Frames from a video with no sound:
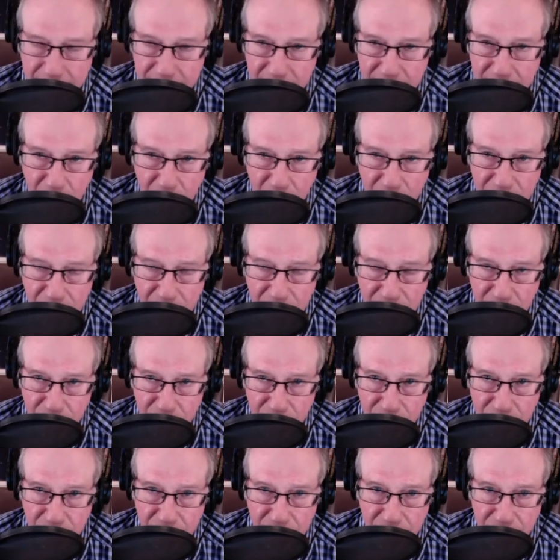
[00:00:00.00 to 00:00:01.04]
Los
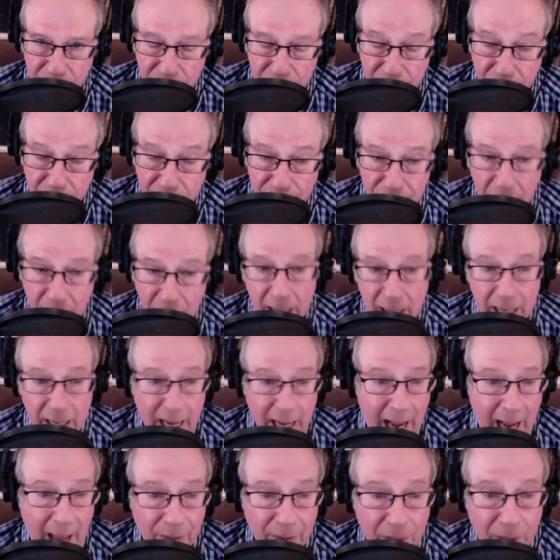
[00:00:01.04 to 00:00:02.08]
Angeles Theater Center.
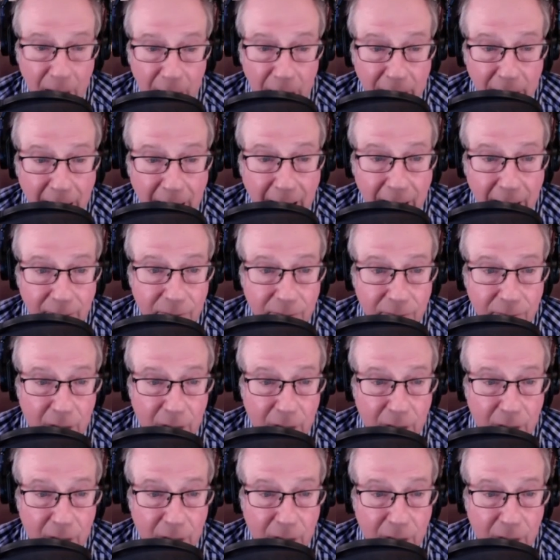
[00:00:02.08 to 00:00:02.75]
And then